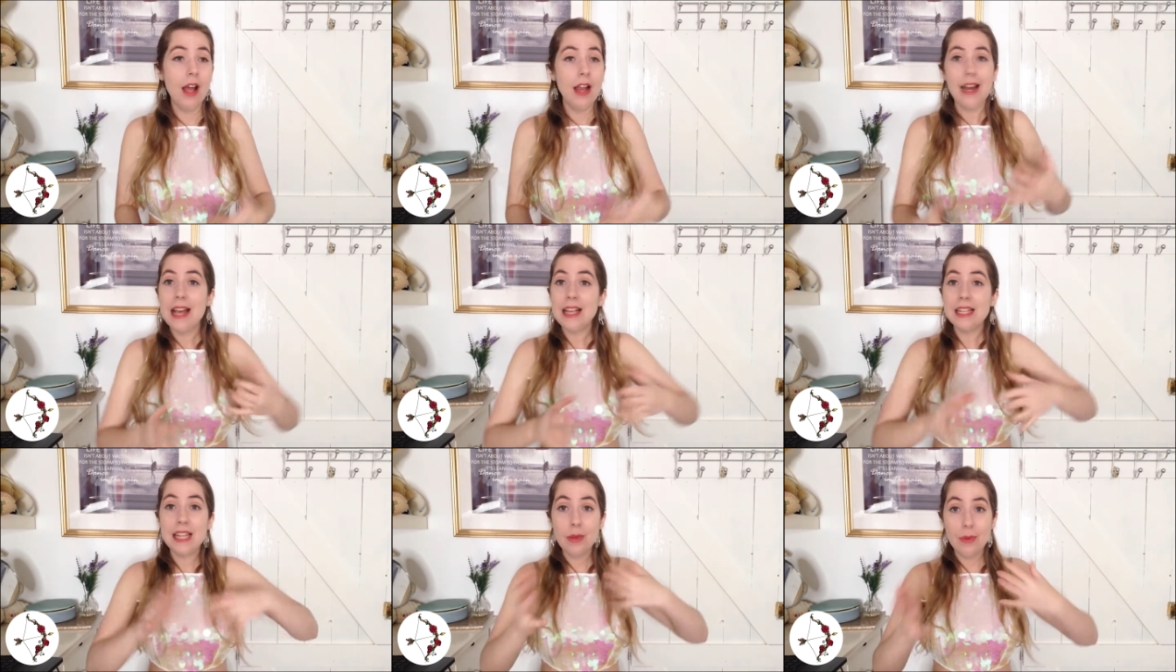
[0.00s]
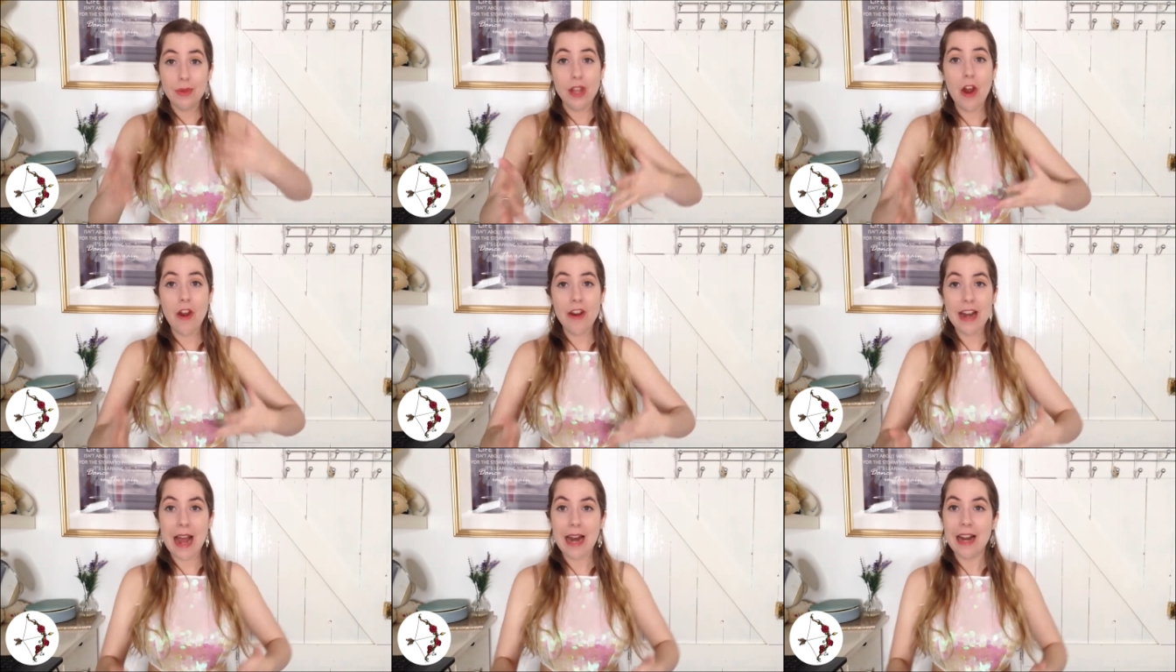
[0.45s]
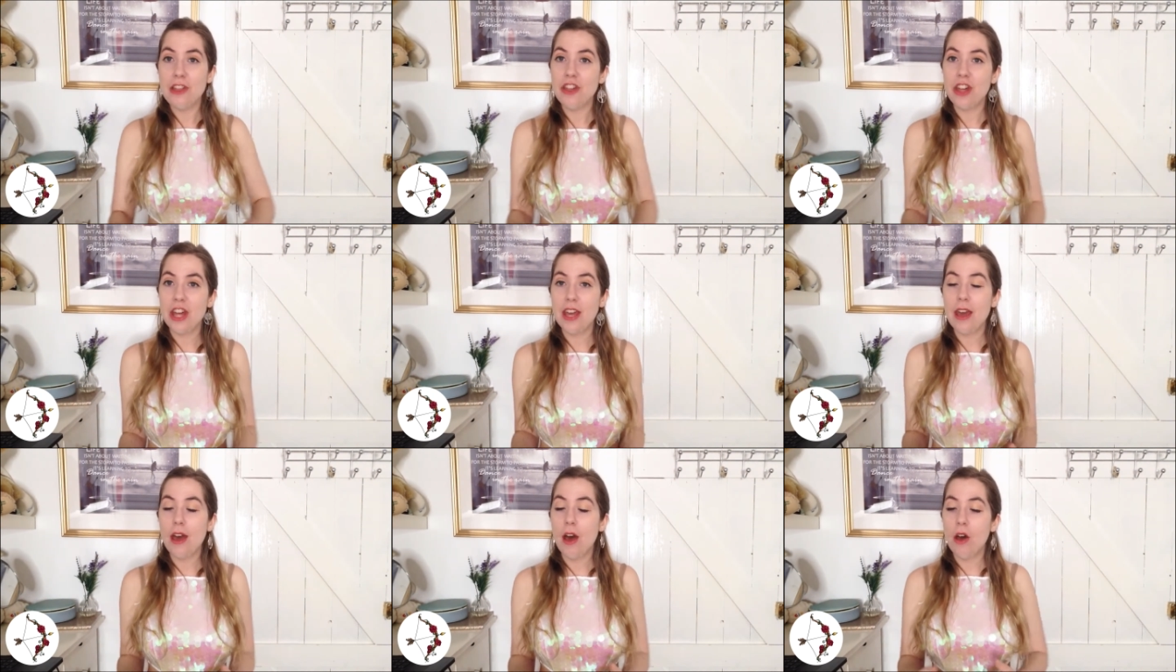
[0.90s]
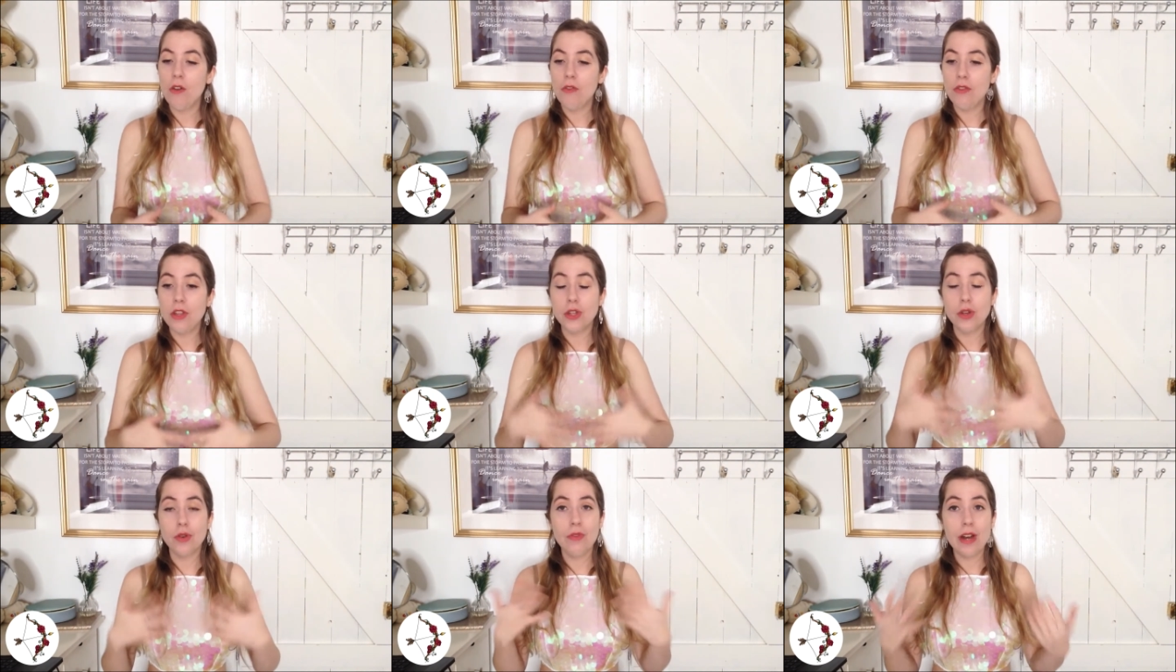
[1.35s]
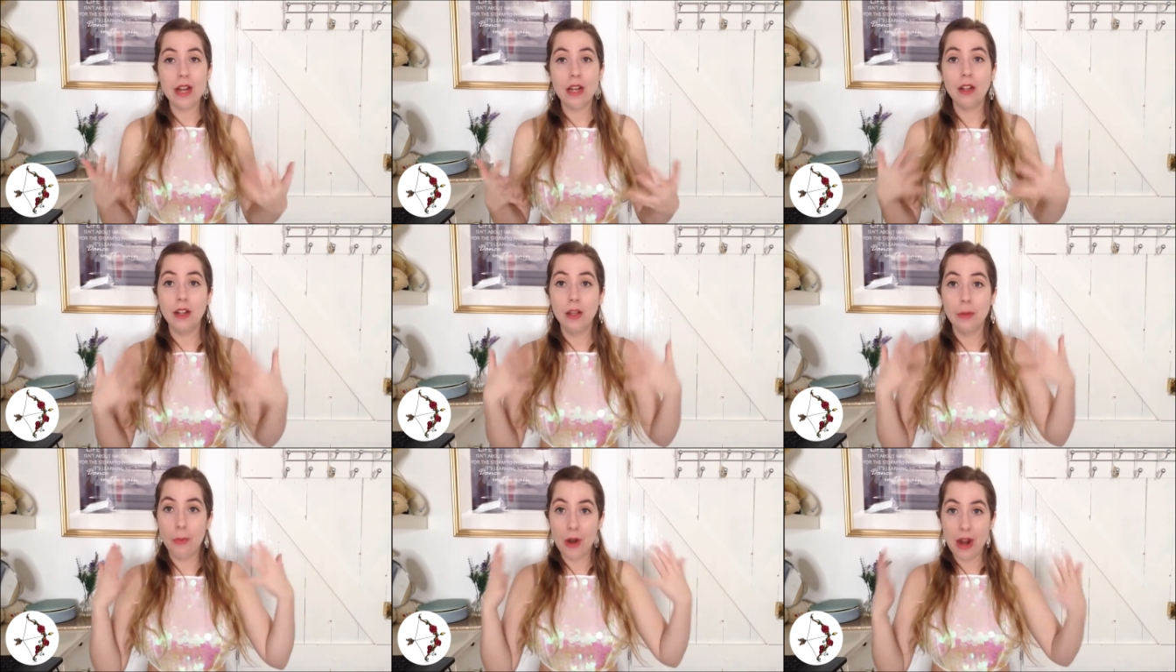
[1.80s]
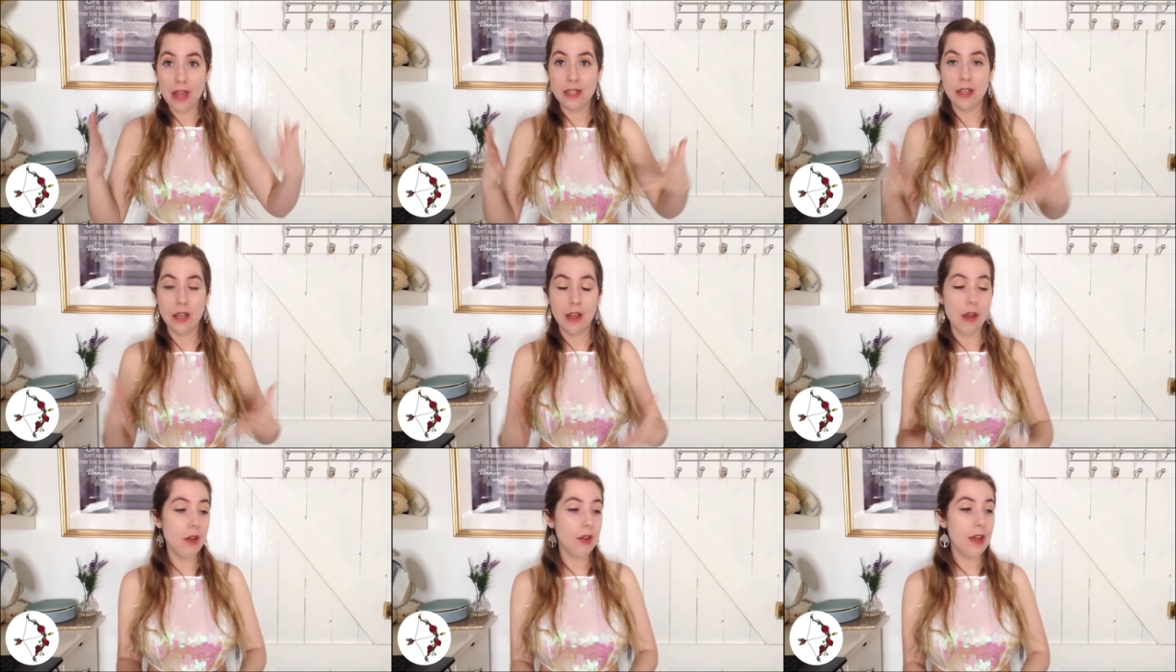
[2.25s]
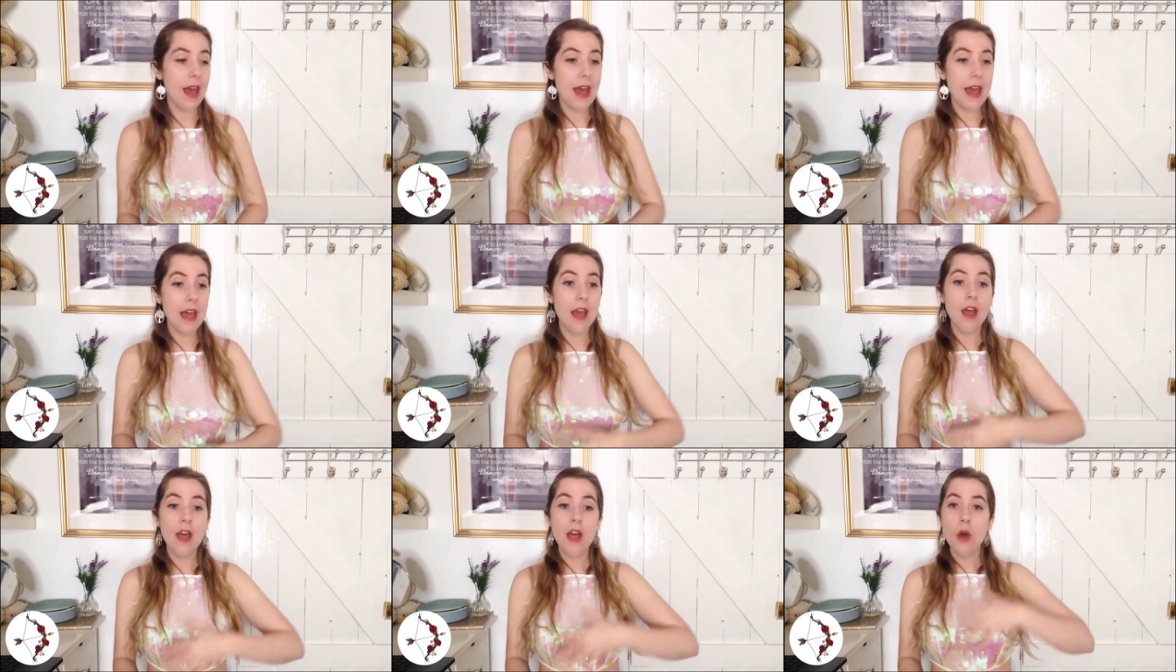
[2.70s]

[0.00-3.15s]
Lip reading: Let's stick with our analogy of the tyrannical oppressor, okay?